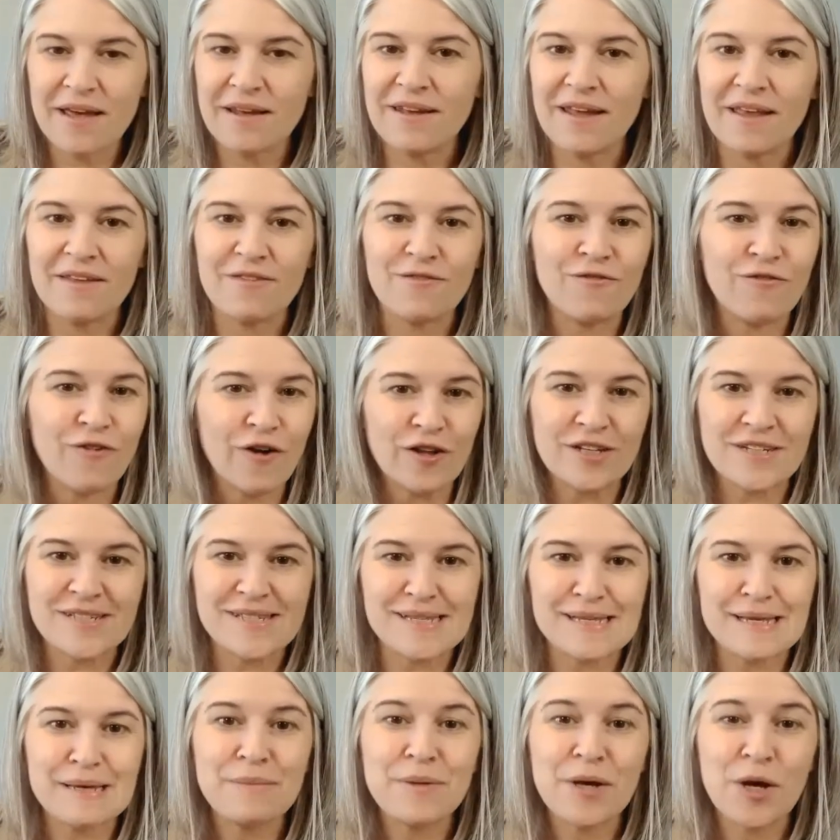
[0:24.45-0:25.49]
and then fall
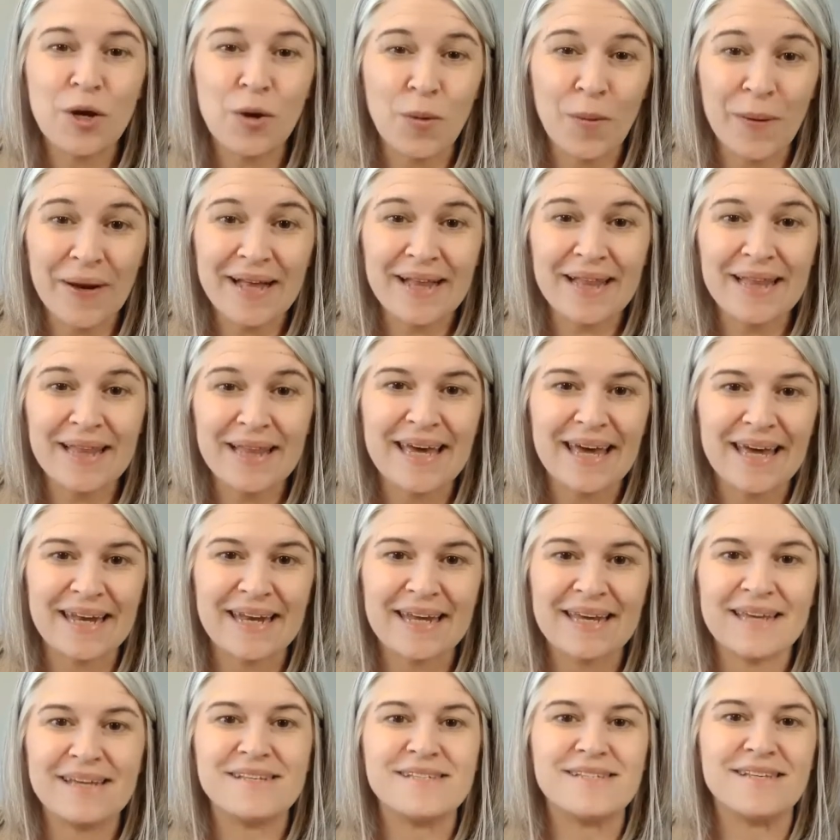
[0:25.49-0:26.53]
asleep quickly
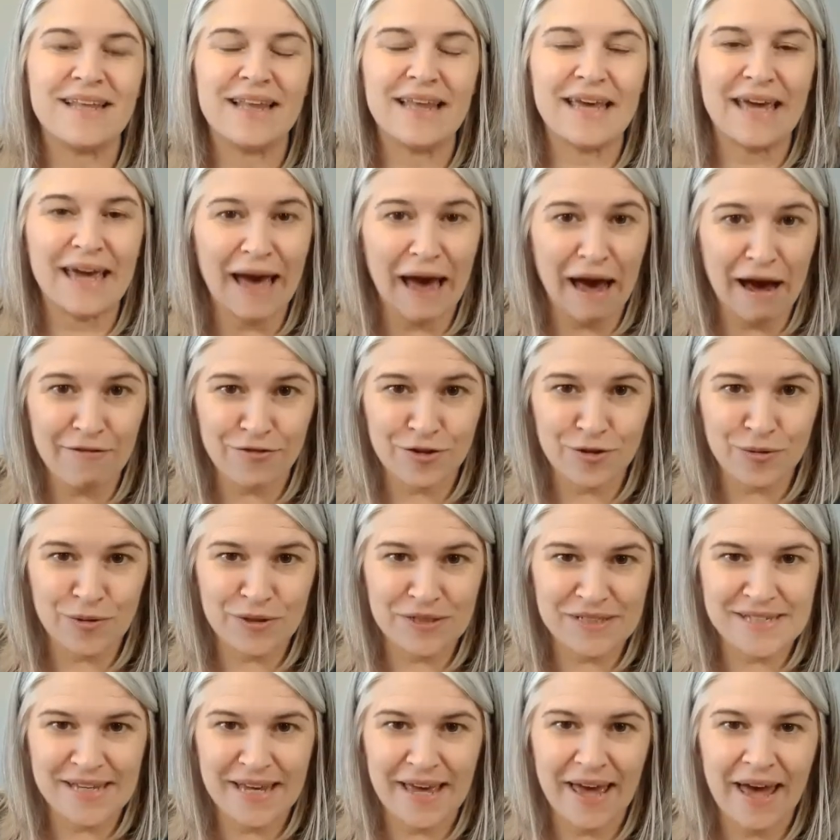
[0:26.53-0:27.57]
and easily
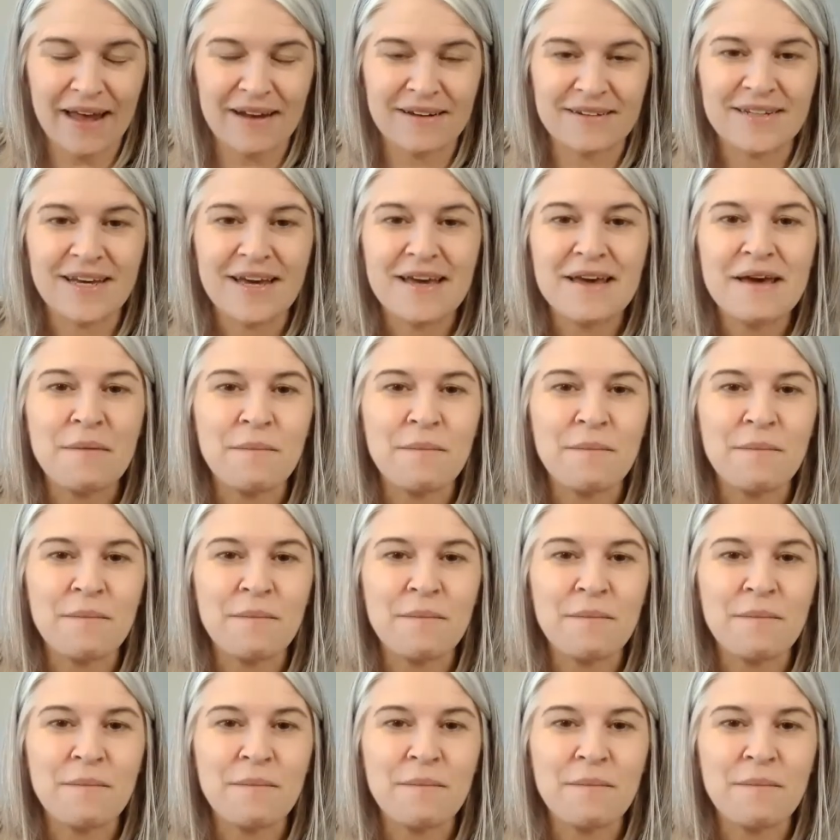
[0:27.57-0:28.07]
afterwards again.